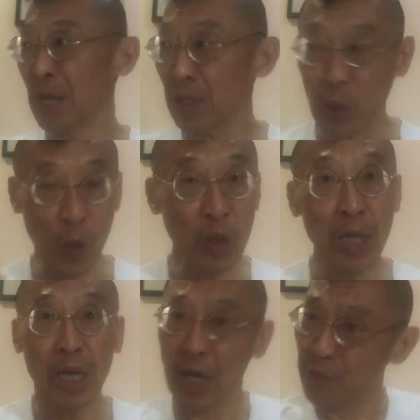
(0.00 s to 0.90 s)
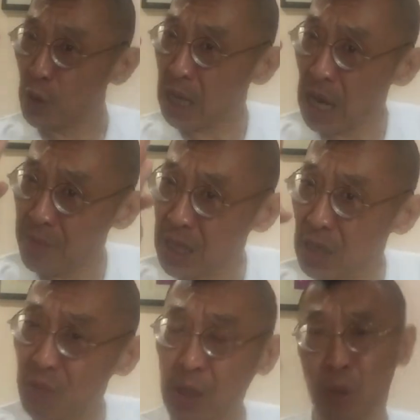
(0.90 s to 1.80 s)
So if you're coming
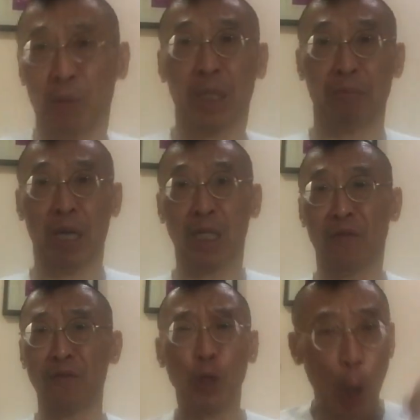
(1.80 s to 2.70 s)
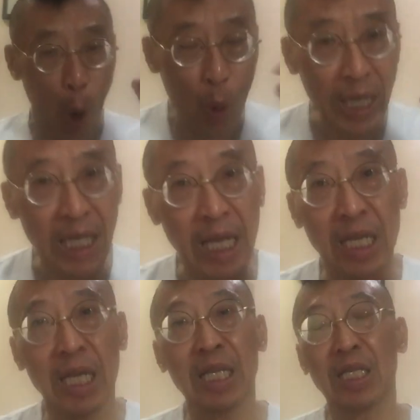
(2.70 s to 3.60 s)
into this perspective knowing that
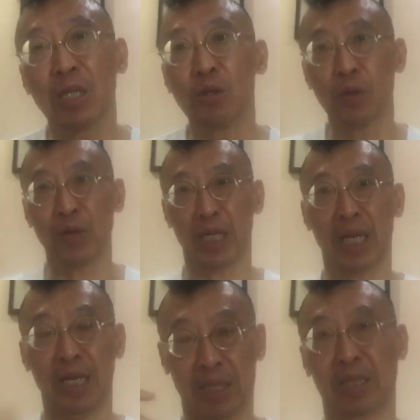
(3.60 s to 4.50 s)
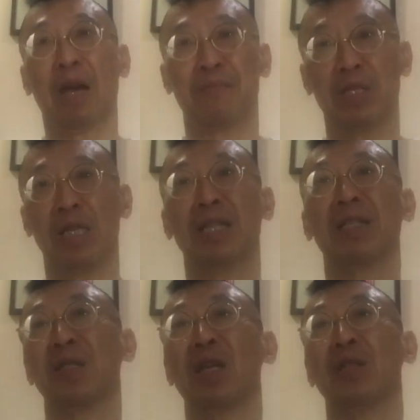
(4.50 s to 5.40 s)
it is a good REIT, that's Capitaland
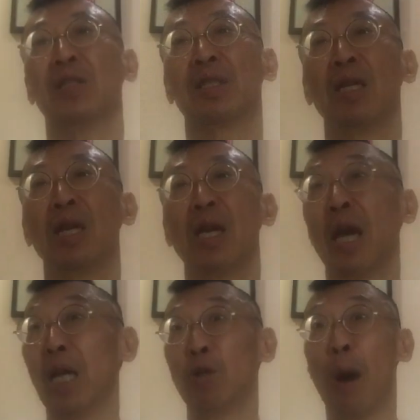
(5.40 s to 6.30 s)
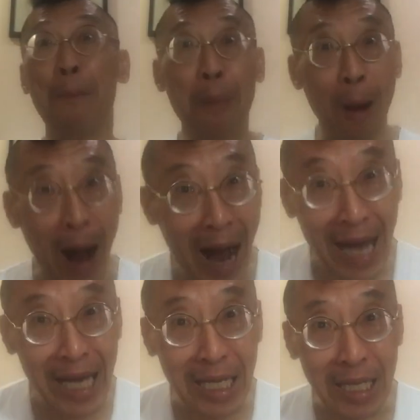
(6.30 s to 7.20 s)
Ascendas, and you're
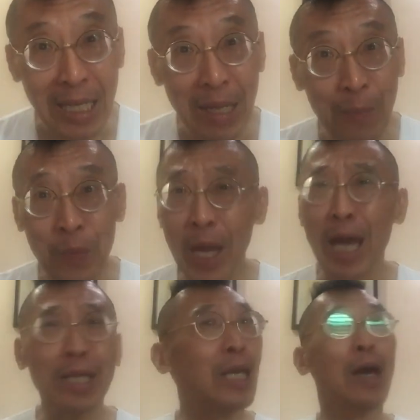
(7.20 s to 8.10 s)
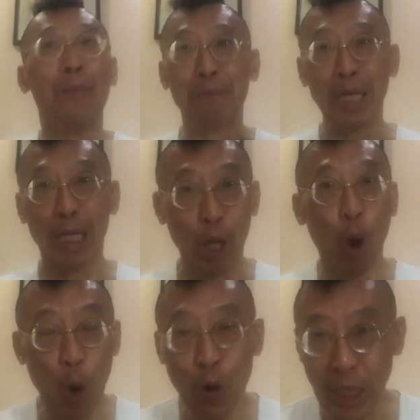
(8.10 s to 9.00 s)
buying at
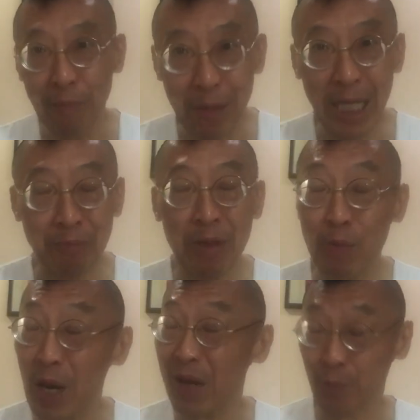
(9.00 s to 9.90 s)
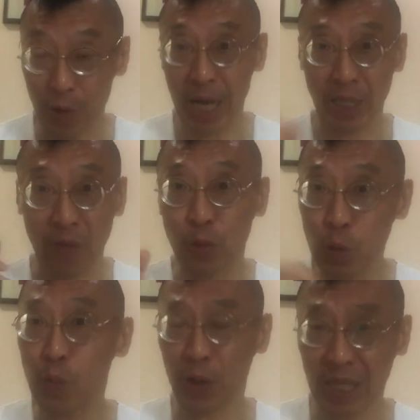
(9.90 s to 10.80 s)
below the placement mark price
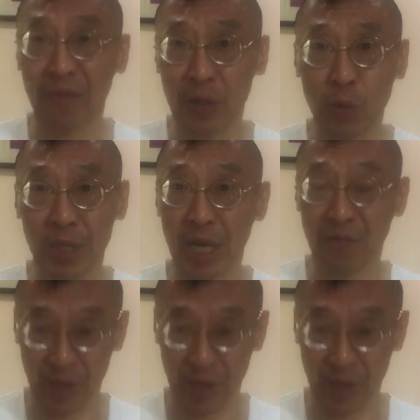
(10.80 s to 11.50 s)
of 2.727,